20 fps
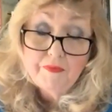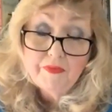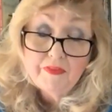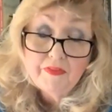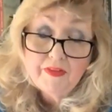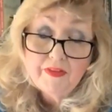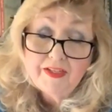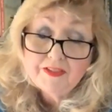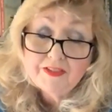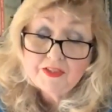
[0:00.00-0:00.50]

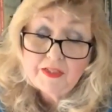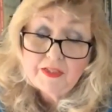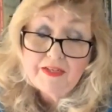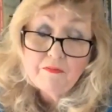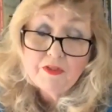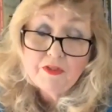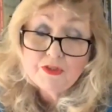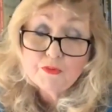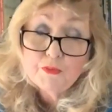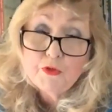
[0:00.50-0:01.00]
it
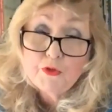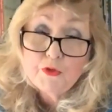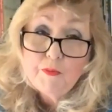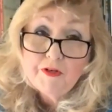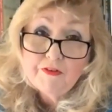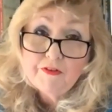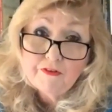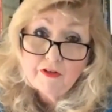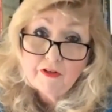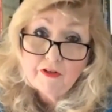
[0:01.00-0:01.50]
was
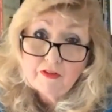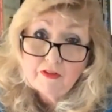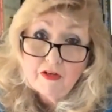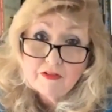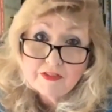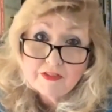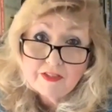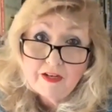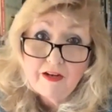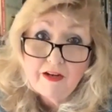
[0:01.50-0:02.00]
rumored for a
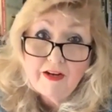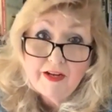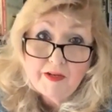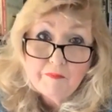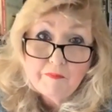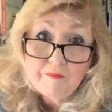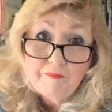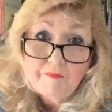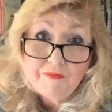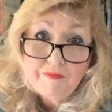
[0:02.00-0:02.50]
long
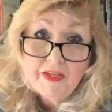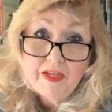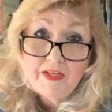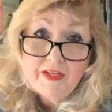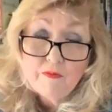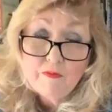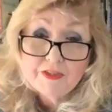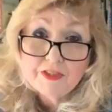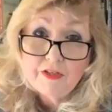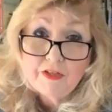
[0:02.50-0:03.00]
time that
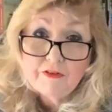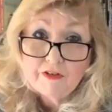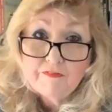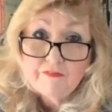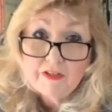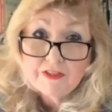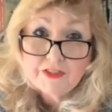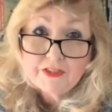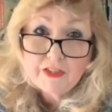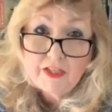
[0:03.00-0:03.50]
he was under
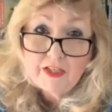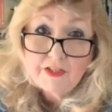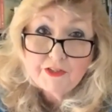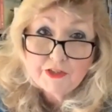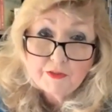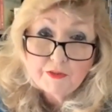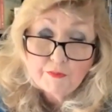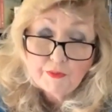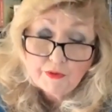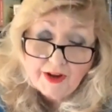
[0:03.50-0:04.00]

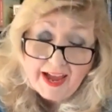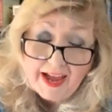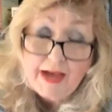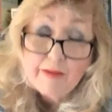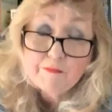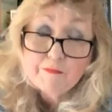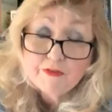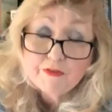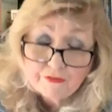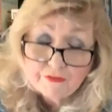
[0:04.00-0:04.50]
investigation,
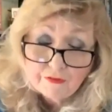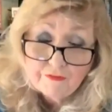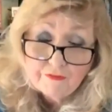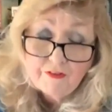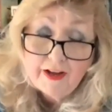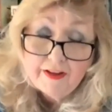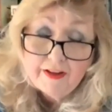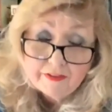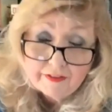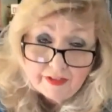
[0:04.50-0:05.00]
perhaps for
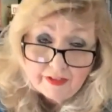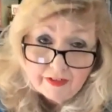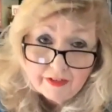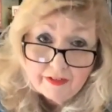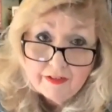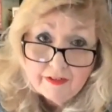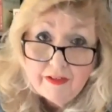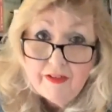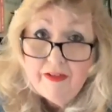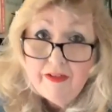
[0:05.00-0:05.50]

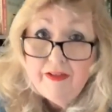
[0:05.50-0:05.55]
violating